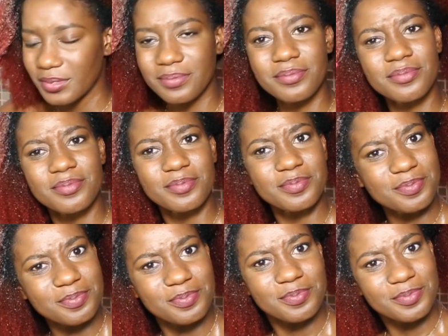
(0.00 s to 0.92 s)

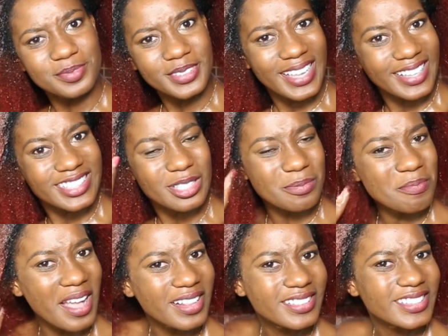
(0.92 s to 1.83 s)
It
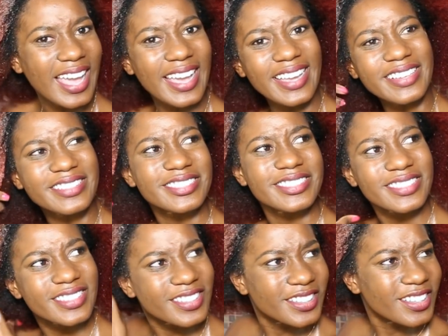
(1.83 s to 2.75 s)
smells
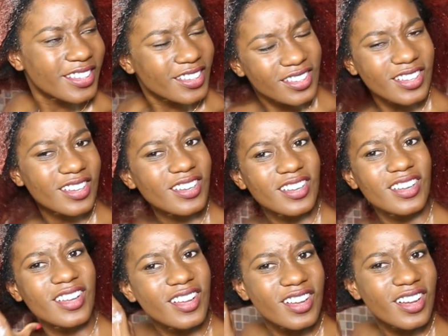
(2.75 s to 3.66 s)
nice.
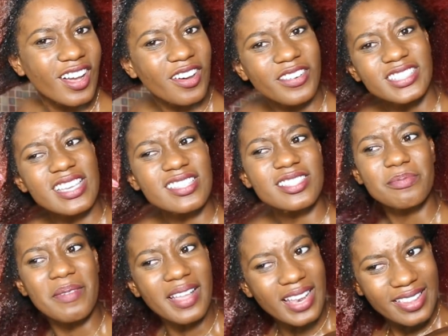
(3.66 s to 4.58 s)
What's that
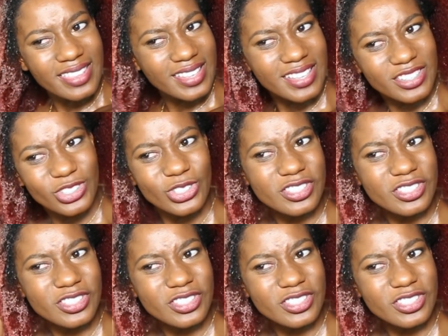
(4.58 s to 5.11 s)
smell? I think